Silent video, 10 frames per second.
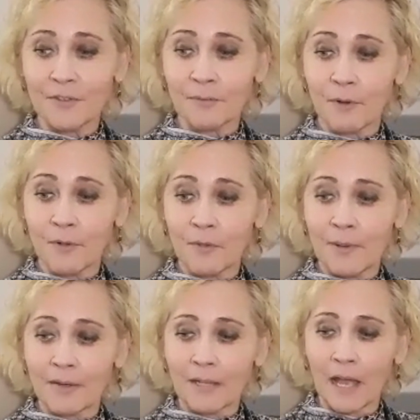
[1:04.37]
It's all
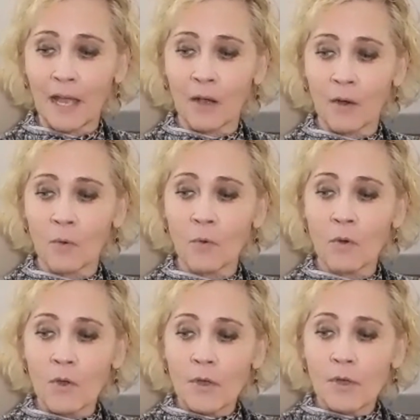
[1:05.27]
about
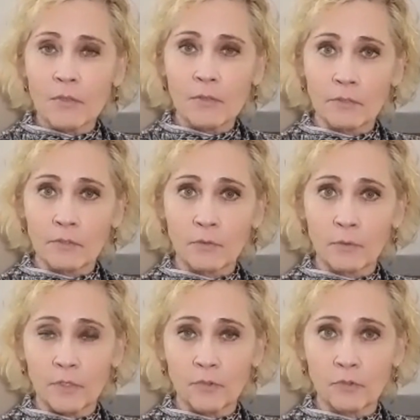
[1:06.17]
how these
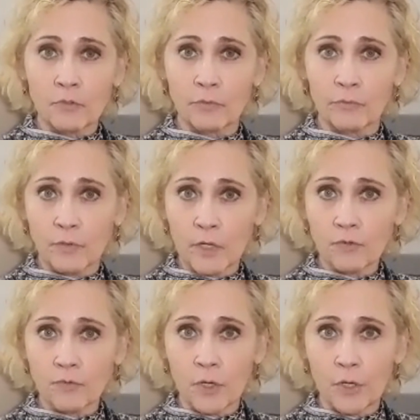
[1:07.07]
situations
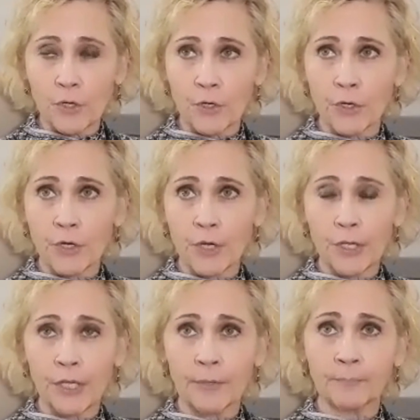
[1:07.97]
frustrate her
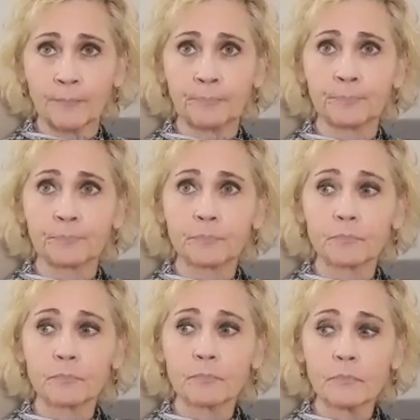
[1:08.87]
and
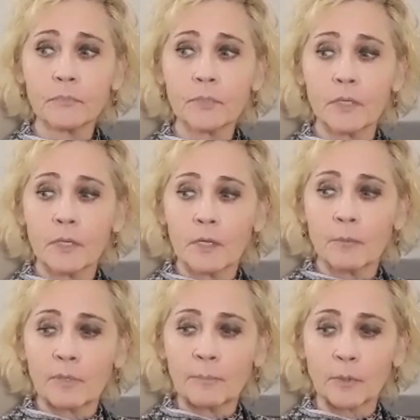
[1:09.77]

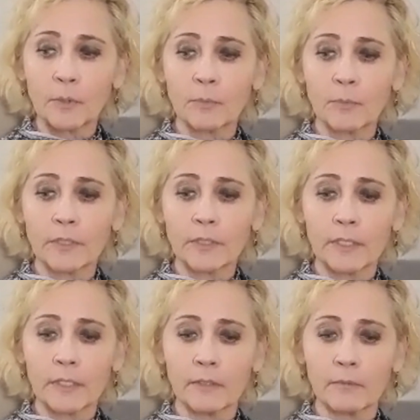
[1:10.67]
people are
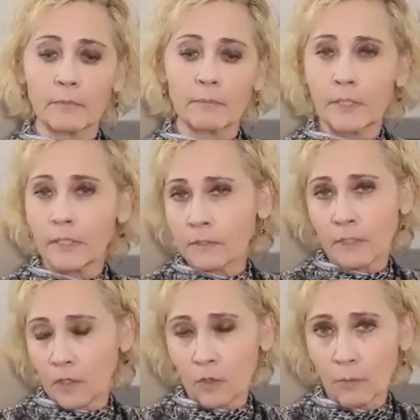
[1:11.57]
really mean,
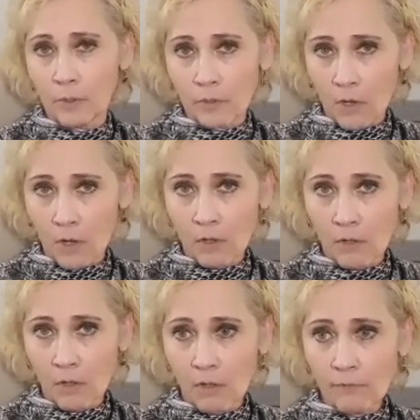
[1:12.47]
terrible, and
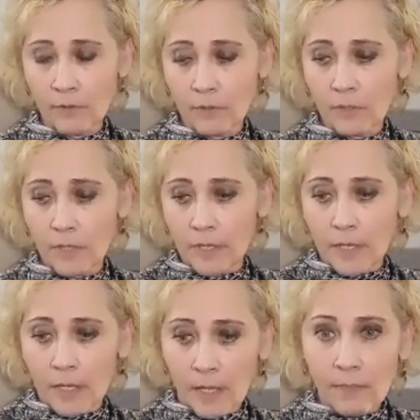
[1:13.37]
awful.
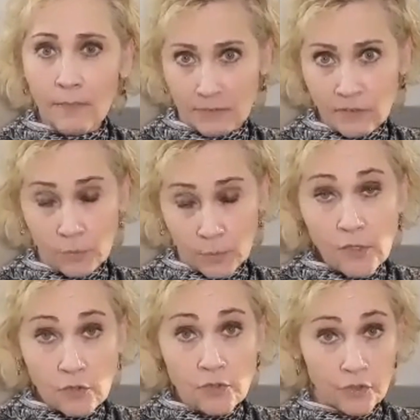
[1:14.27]
And the
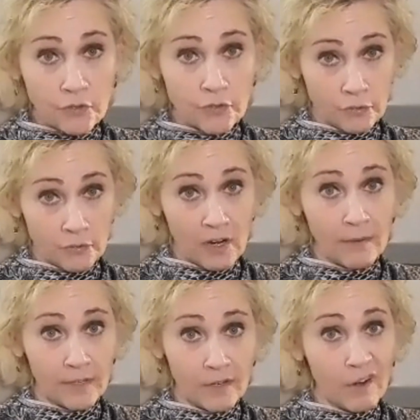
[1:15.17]
situations she's
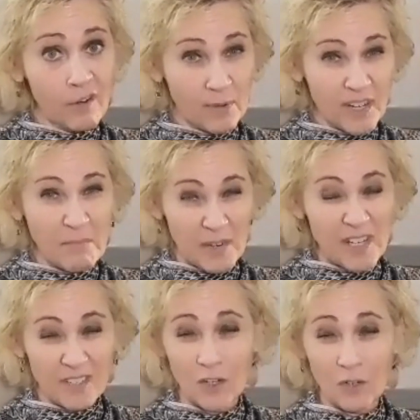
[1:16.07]
describing are pretty
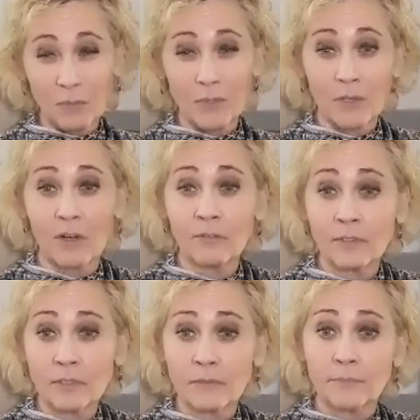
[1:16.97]
mean, terrible, and awful.